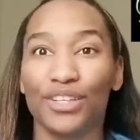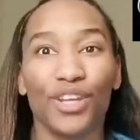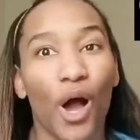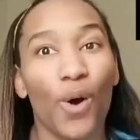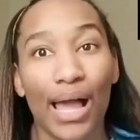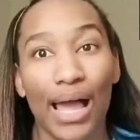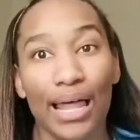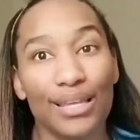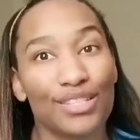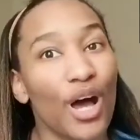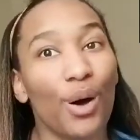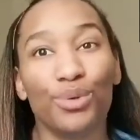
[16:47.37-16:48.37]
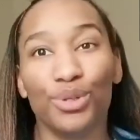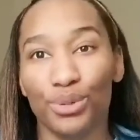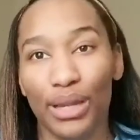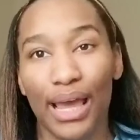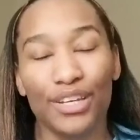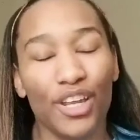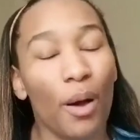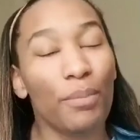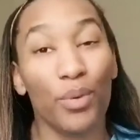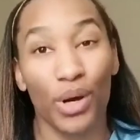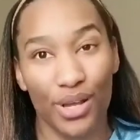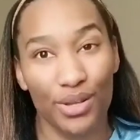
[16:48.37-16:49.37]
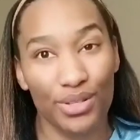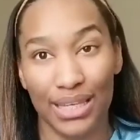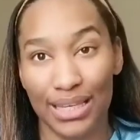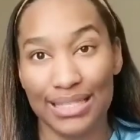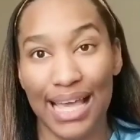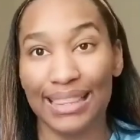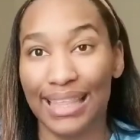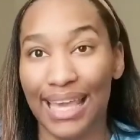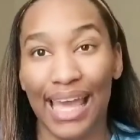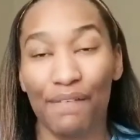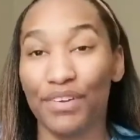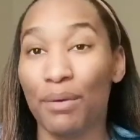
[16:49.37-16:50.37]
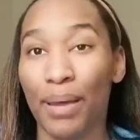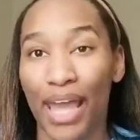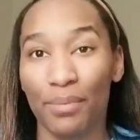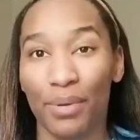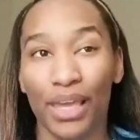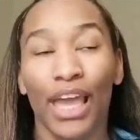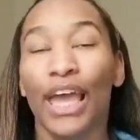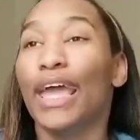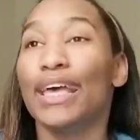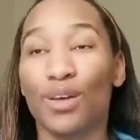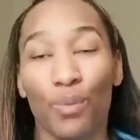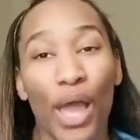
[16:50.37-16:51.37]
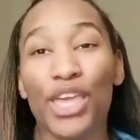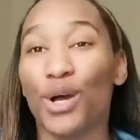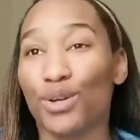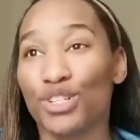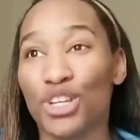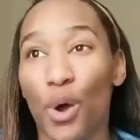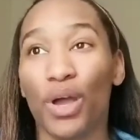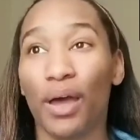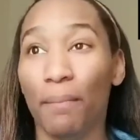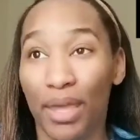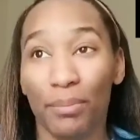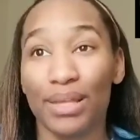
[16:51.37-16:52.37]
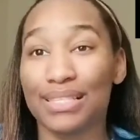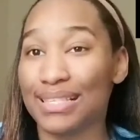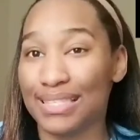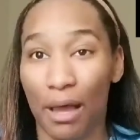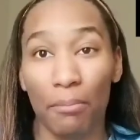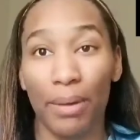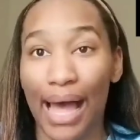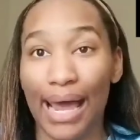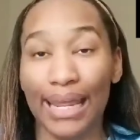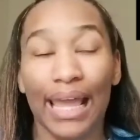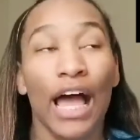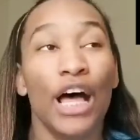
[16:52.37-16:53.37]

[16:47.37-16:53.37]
No, Alex, don't do that. Don't be one of those niggas that think having a baby is the way you're gonna show commitment to somebody.